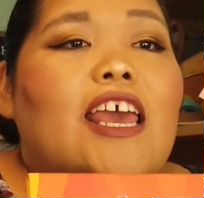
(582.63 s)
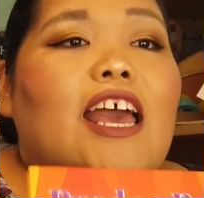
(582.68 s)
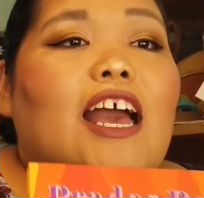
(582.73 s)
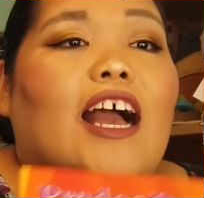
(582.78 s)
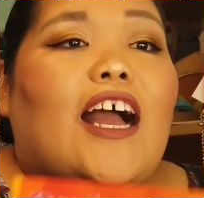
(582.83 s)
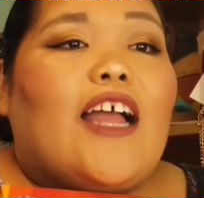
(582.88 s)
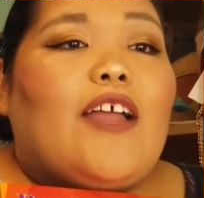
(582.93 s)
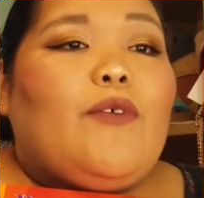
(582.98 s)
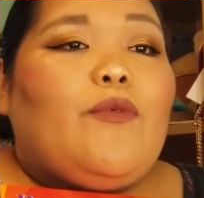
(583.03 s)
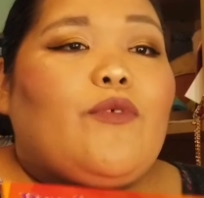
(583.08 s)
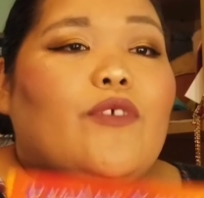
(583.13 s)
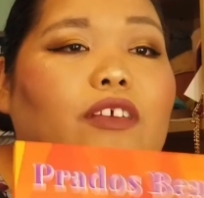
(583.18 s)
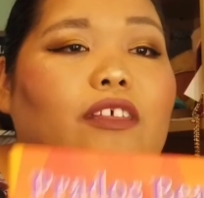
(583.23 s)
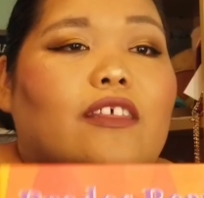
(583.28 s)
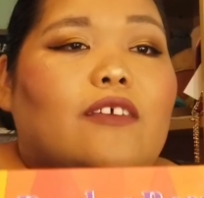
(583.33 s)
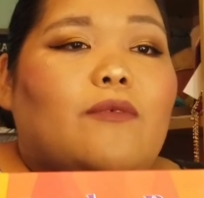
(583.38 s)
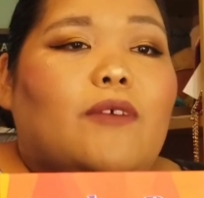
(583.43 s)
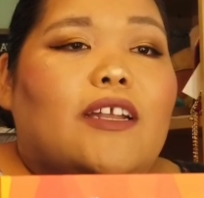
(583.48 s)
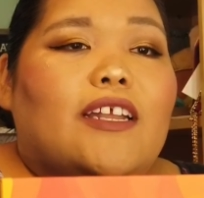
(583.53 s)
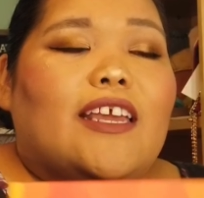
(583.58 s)
I really
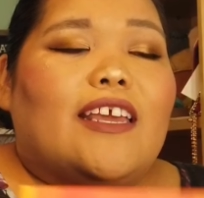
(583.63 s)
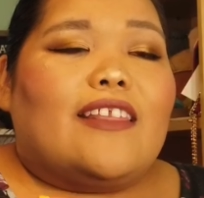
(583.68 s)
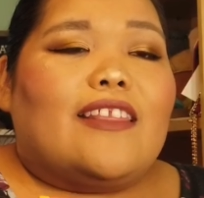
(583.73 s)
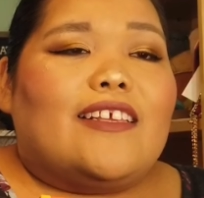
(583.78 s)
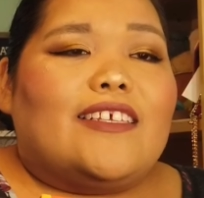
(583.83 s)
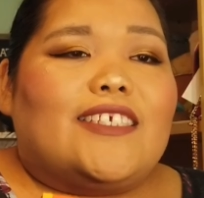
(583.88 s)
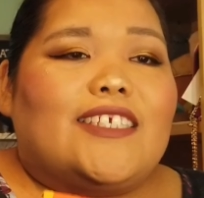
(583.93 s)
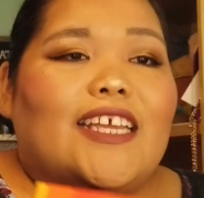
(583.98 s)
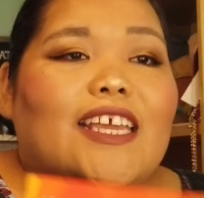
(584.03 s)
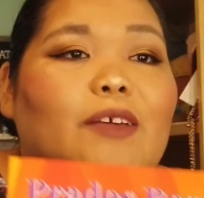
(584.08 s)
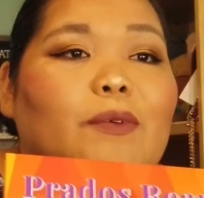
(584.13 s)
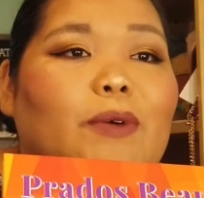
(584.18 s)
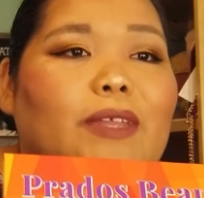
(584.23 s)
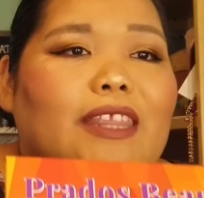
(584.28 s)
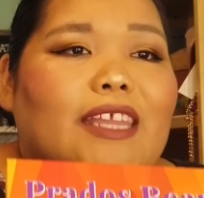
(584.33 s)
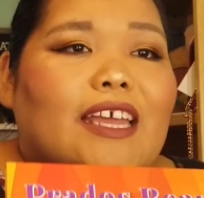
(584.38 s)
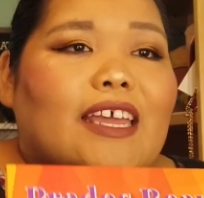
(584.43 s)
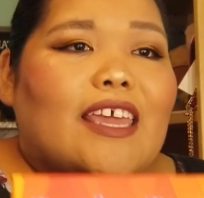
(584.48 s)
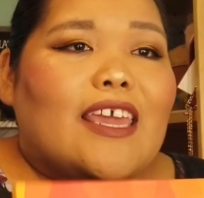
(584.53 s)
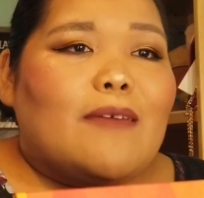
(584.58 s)
want to get the second one
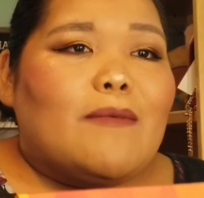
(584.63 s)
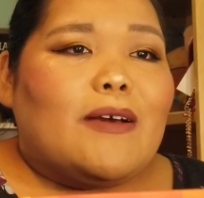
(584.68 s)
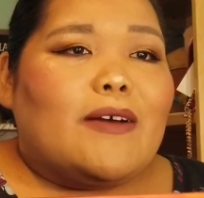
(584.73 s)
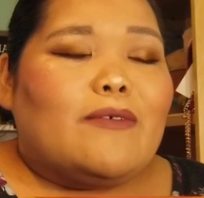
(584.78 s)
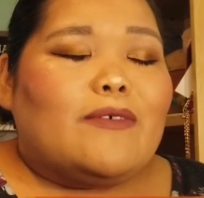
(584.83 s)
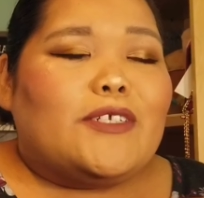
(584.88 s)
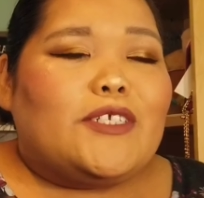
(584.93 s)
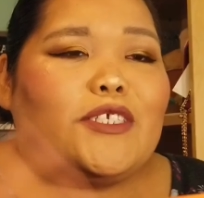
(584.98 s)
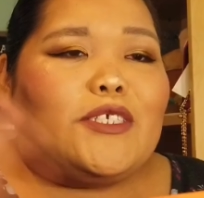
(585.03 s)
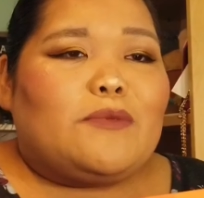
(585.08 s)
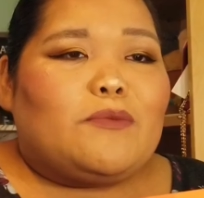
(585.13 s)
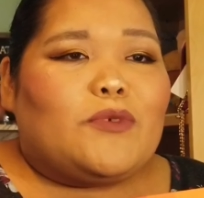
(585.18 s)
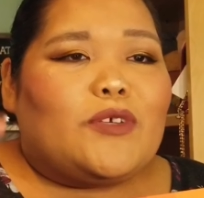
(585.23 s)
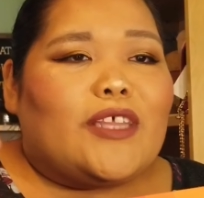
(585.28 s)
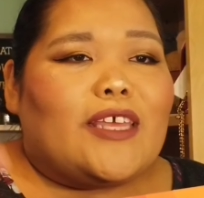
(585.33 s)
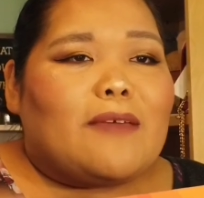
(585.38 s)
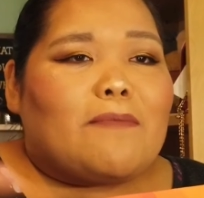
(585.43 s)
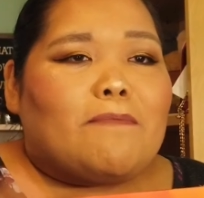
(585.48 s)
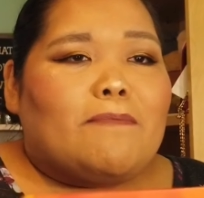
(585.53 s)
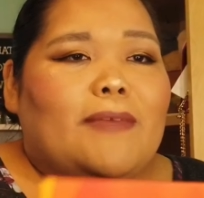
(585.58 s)
that came out, which is more
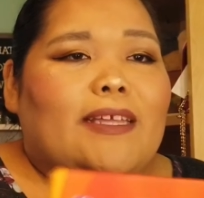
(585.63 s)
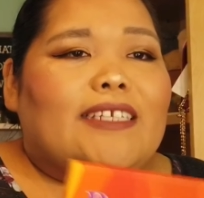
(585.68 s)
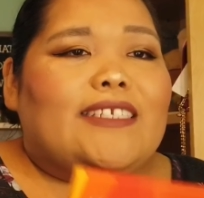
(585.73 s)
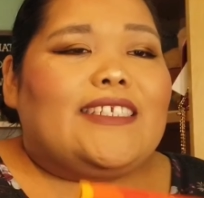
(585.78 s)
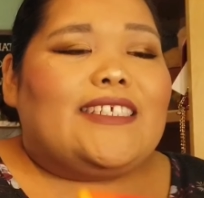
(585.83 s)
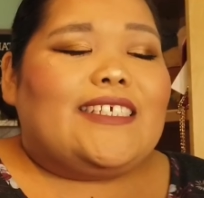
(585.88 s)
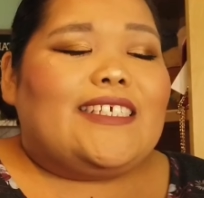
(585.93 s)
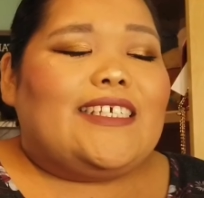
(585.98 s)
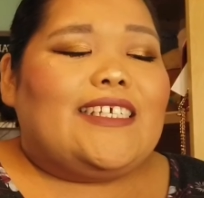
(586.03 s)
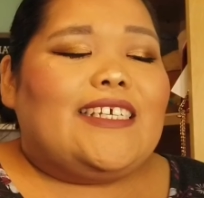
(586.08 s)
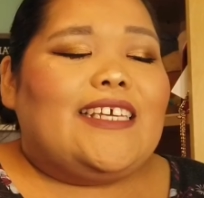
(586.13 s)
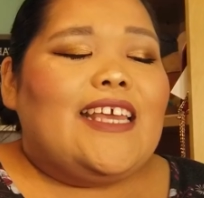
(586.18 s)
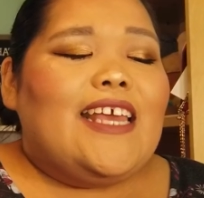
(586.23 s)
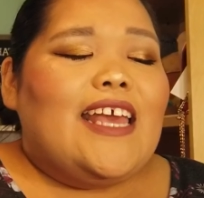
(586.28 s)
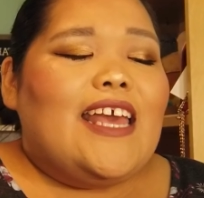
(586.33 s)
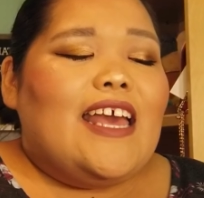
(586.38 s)
like minty.